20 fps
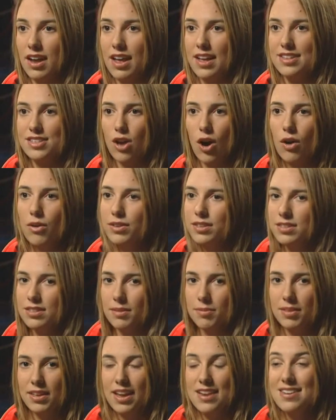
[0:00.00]
It's always
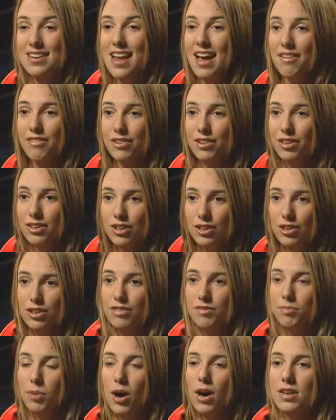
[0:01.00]
something I never could
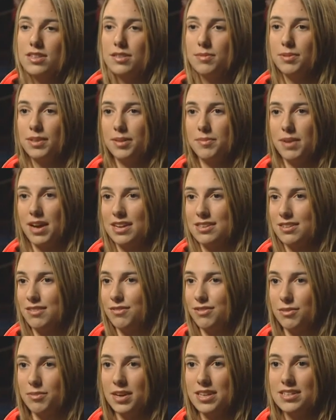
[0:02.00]
have possibly
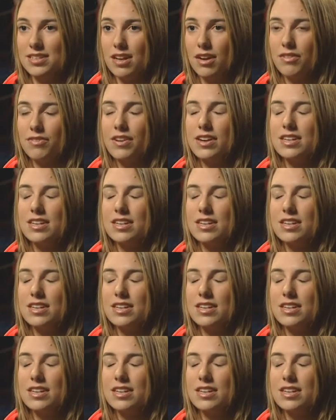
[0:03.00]
imagined for myself,